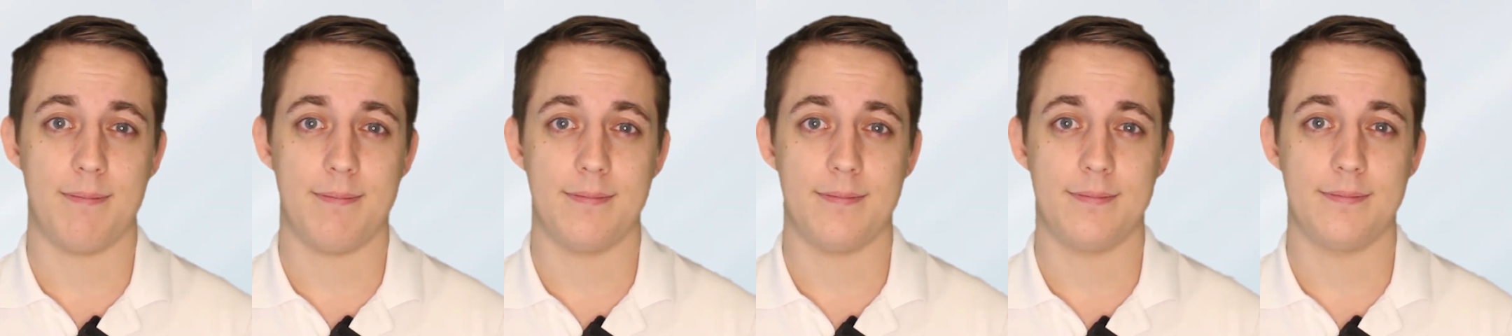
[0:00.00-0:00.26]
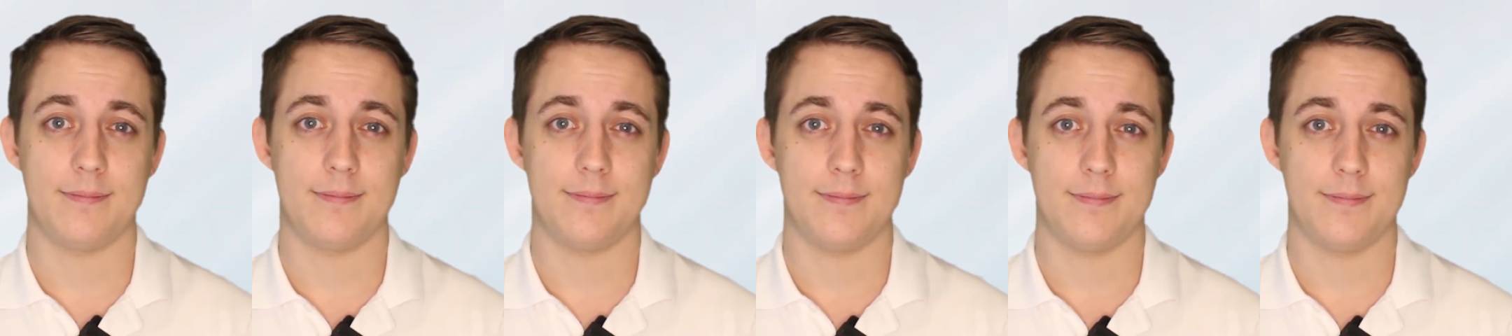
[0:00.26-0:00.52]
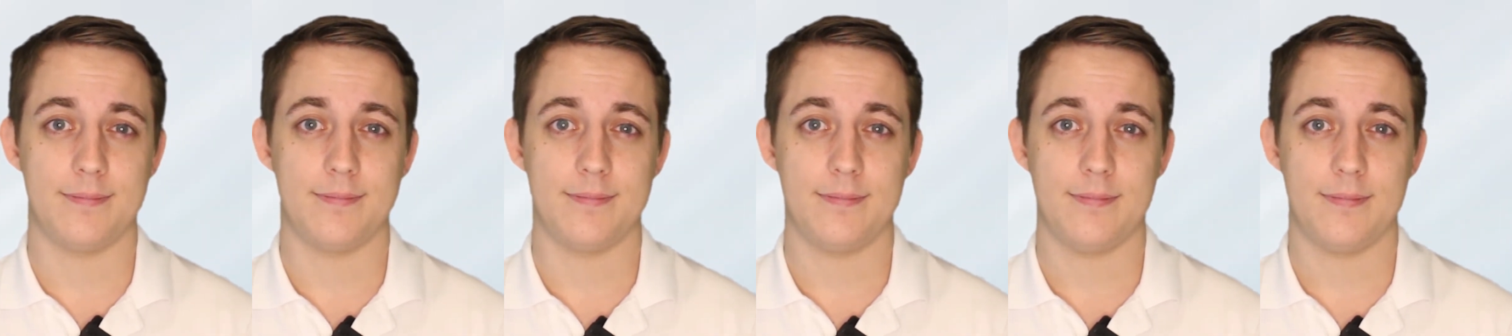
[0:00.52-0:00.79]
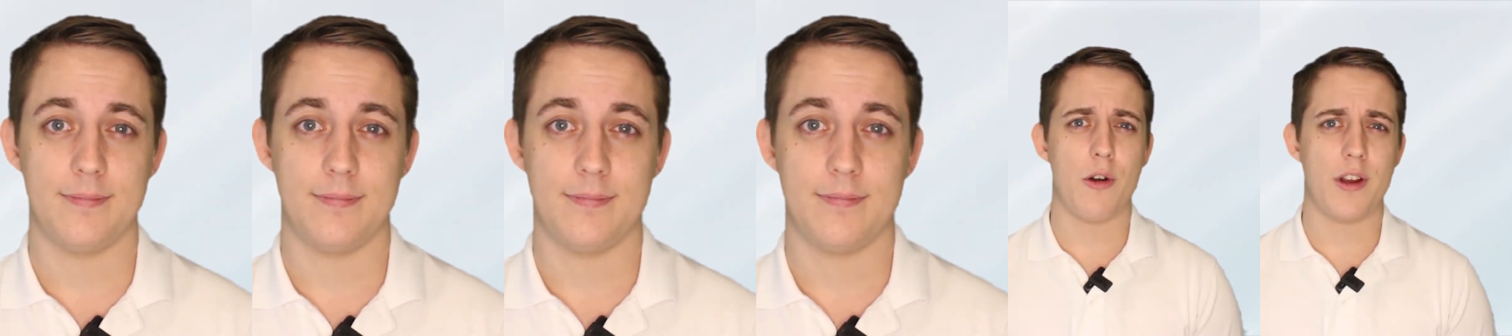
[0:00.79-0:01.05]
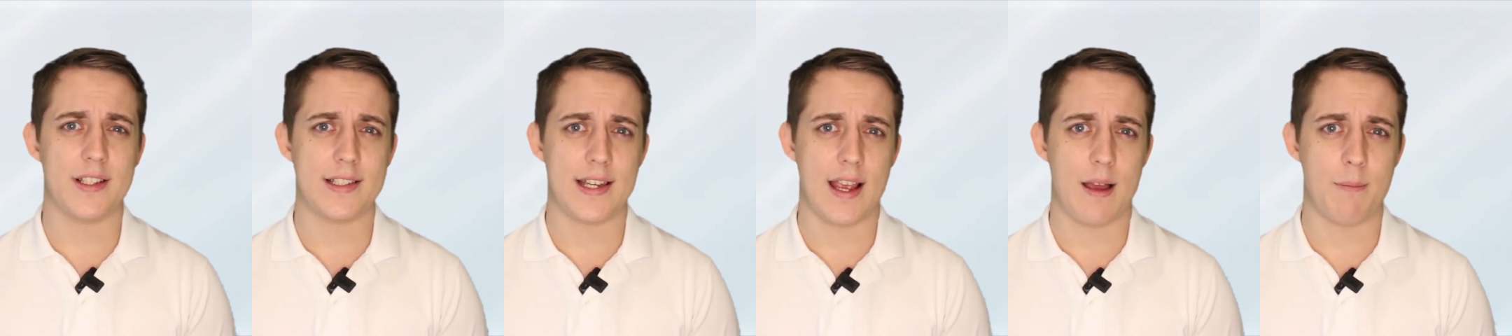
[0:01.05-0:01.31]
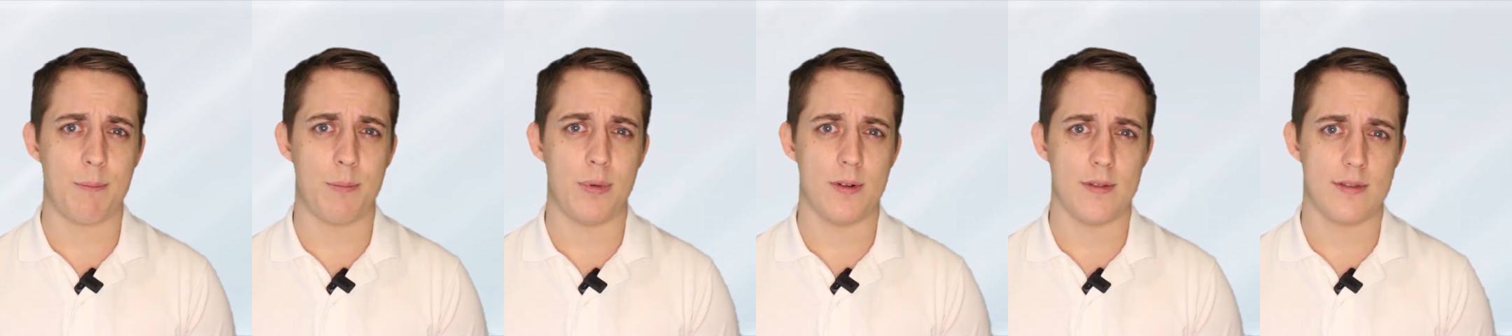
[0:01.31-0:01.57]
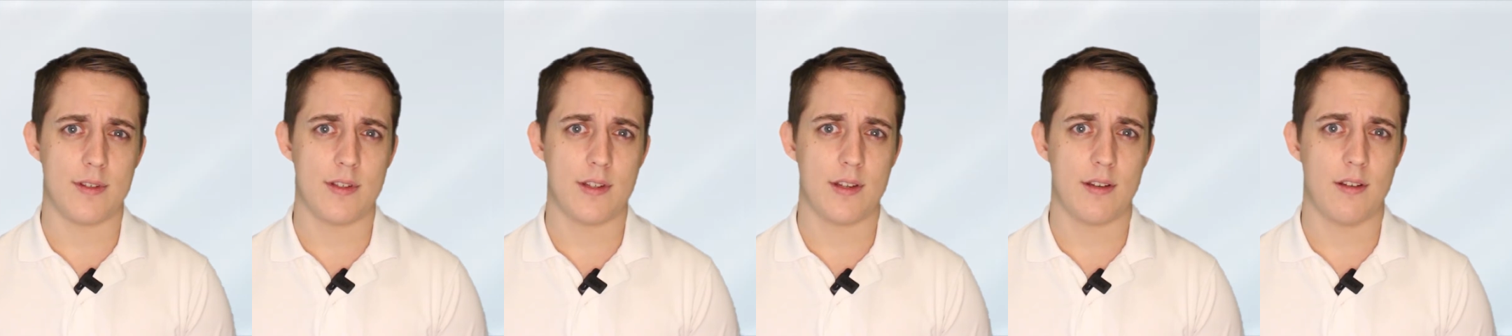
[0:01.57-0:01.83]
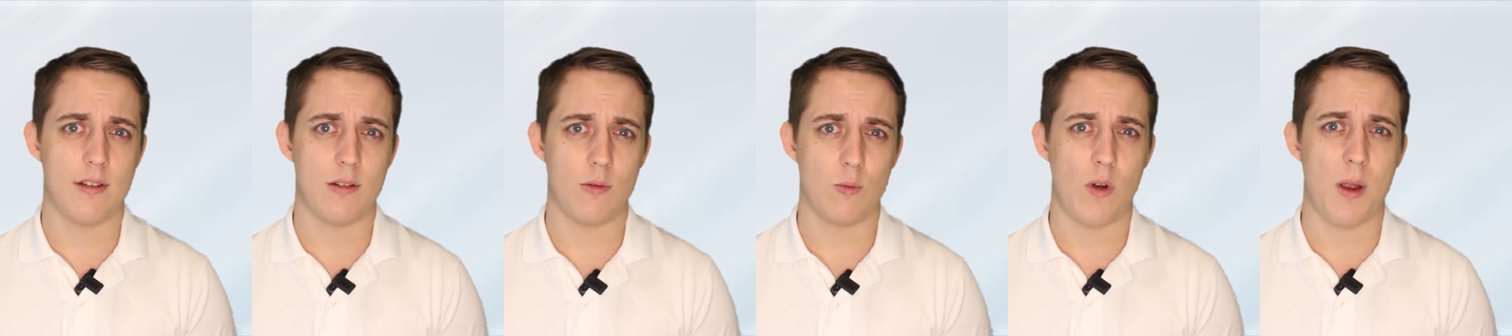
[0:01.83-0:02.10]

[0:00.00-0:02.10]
Here are two more examples